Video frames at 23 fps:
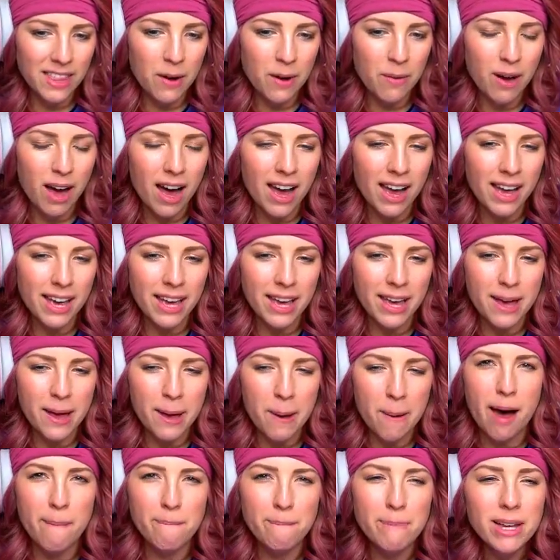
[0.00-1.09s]
I
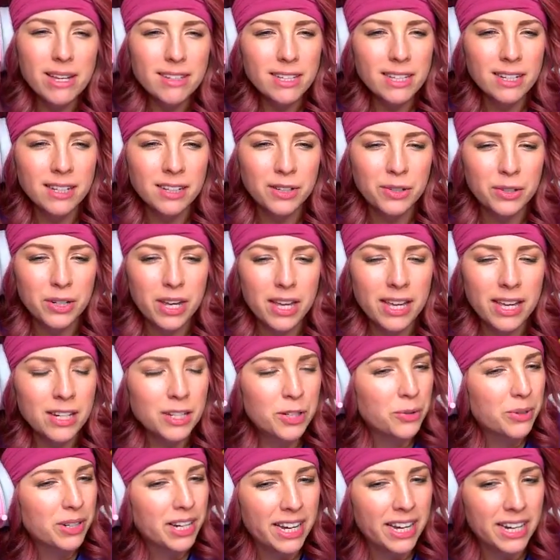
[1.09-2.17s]
am building in
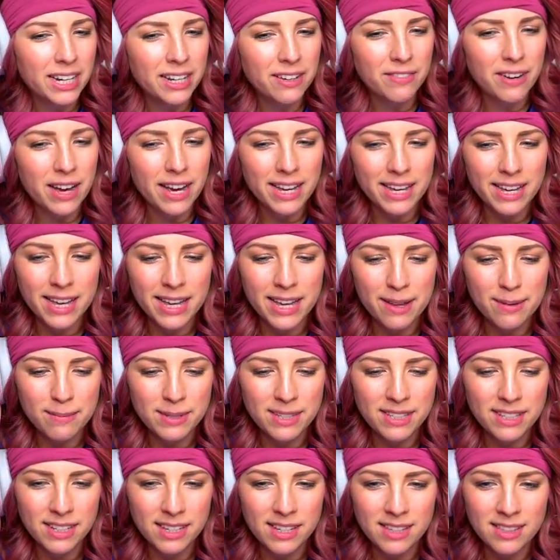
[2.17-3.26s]
creative, I am
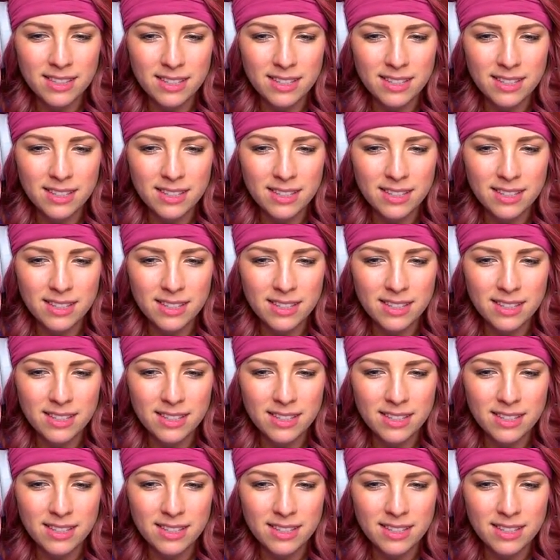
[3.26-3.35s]
sticking to